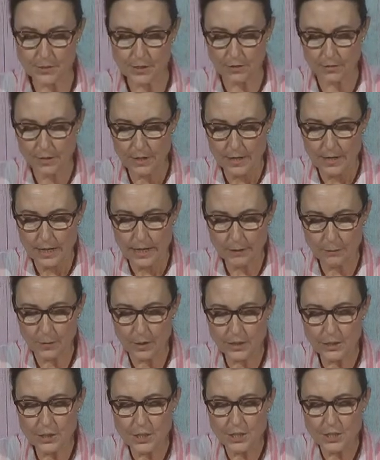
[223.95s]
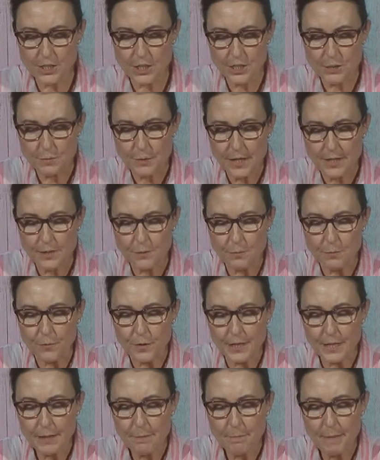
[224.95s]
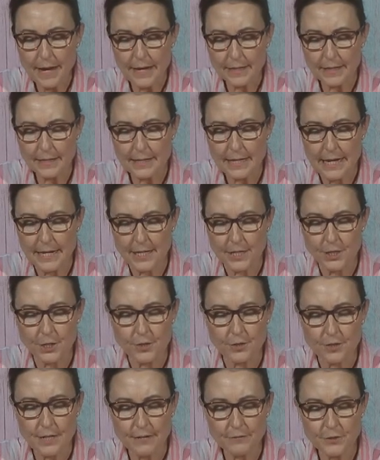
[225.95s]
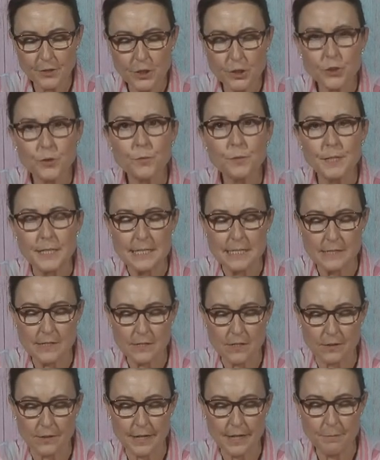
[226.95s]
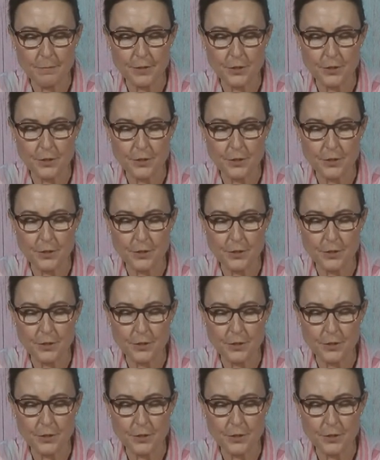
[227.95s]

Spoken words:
So I want you to just kind of bring it back again, and you don't have to crease, all right?